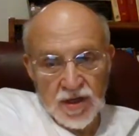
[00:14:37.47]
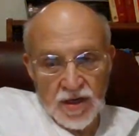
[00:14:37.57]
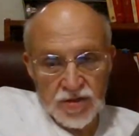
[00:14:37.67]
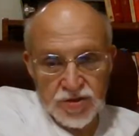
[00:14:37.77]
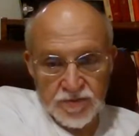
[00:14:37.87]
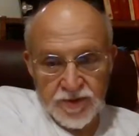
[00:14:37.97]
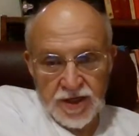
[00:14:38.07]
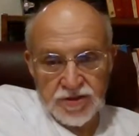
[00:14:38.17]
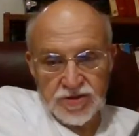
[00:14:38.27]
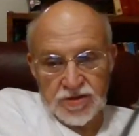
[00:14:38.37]
here's a
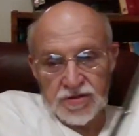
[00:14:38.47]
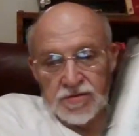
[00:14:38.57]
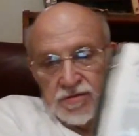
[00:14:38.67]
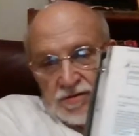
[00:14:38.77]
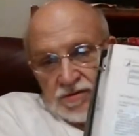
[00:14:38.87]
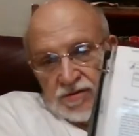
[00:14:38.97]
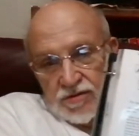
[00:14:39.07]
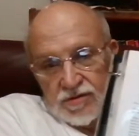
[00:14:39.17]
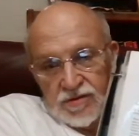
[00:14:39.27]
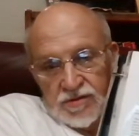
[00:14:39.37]
picture
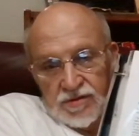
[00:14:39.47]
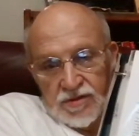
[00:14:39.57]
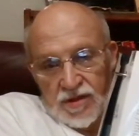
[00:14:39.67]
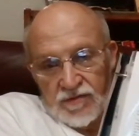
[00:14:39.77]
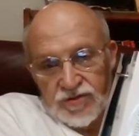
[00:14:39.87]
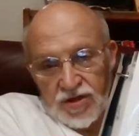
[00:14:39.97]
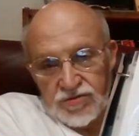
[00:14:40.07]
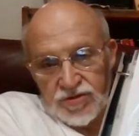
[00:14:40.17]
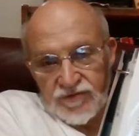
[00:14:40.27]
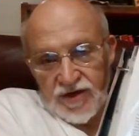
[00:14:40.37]
of
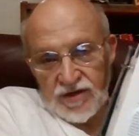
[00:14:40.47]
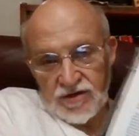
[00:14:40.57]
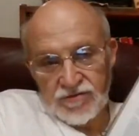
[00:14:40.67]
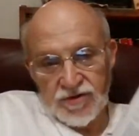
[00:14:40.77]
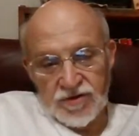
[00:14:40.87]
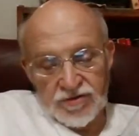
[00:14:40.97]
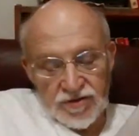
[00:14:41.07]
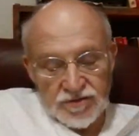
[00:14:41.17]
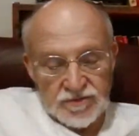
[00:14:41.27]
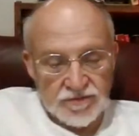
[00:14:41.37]
Joseph Cullen
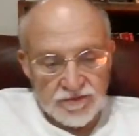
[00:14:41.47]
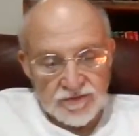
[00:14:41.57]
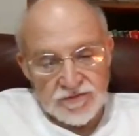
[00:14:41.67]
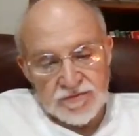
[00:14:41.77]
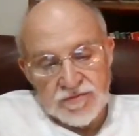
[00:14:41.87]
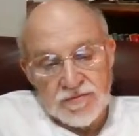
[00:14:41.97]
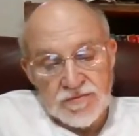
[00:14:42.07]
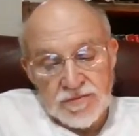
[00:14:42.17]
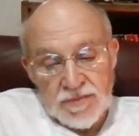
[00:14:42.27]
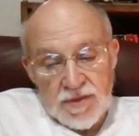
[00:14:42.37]
Root.
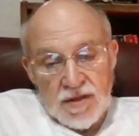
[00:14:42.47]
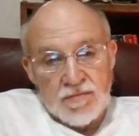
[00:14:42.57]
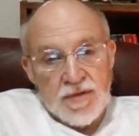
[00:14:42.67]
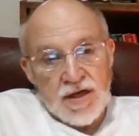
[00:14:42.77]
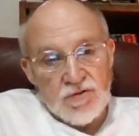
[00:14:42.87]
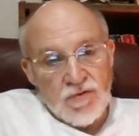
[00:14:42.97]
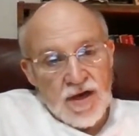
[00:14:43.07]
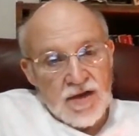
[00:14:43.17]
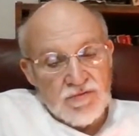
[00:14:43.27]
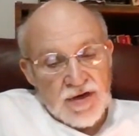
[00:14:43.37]
By the
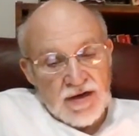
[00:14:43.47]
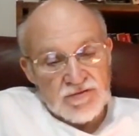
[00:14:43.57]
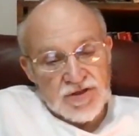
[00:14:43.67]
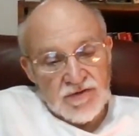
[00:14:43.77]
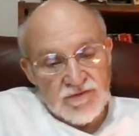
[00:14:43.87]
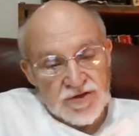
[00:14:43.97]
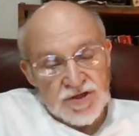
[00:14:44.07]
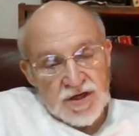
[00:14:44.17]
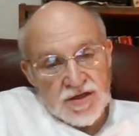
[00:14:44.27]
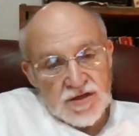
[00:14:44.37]
way, when I was in
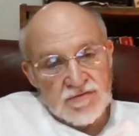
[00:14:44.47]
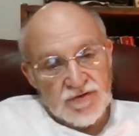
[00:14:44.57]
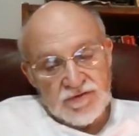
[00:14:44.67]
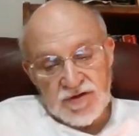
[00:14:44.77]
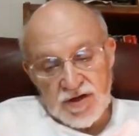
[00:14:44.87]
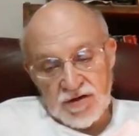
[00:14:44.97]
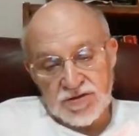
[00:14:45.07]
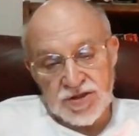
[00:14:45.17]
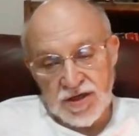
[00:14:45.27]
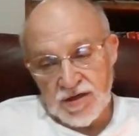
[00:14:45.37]
Virginia 50
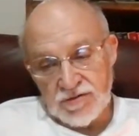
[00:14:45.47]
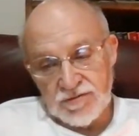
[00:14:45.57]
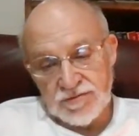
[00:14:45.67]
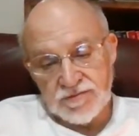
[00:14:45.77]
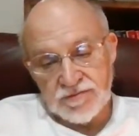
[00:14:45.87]
years ago,